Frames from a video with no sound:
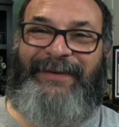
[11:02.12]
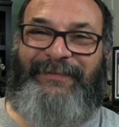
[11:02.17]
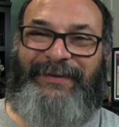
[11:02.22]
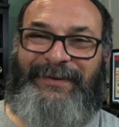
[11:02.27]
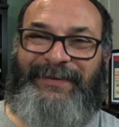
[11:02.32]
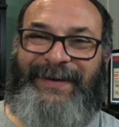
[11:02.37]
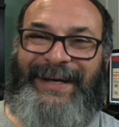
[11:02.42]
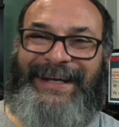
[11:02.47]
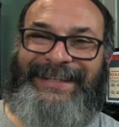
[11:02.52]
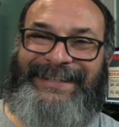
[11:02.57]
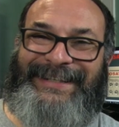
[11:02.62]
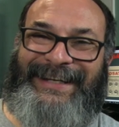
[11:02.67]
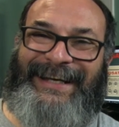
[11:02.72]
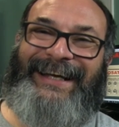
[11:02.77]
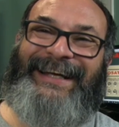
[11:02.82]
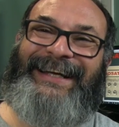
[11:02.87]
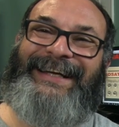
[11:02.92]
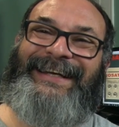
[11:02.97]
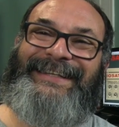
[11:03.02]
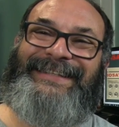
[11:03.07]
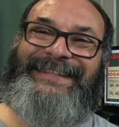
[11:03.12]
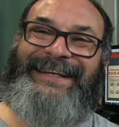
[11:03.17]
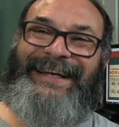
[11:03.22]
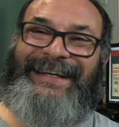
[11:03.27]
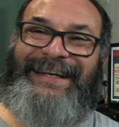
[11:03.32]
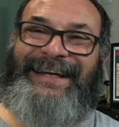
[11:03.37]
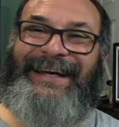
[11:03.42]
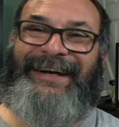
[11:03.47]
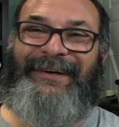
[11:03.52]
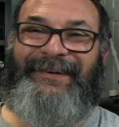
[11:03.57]
have a great day.
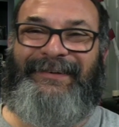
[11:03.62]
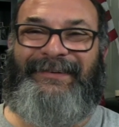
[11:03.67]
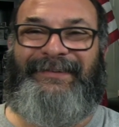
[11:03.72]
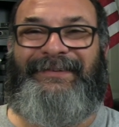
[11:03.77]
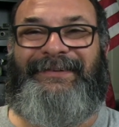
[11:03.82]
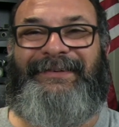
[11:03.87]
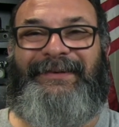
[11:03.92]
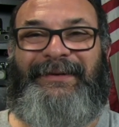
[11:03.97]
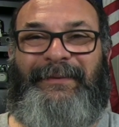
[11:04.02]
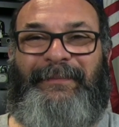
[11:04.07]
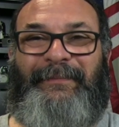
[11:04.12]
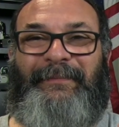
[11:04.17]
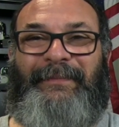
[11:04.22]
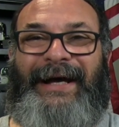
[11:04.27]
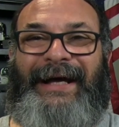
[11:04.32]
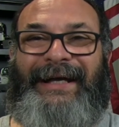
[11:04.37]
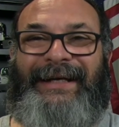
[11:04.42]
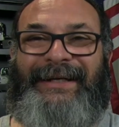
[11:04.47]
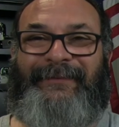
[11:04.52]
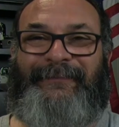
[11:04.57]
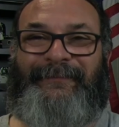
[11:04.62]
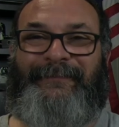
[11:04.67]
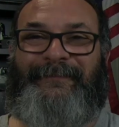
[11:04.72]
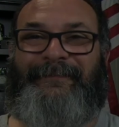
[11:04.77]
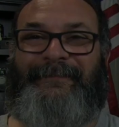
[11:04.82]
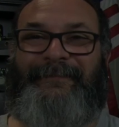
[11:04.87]
Take care. Bye.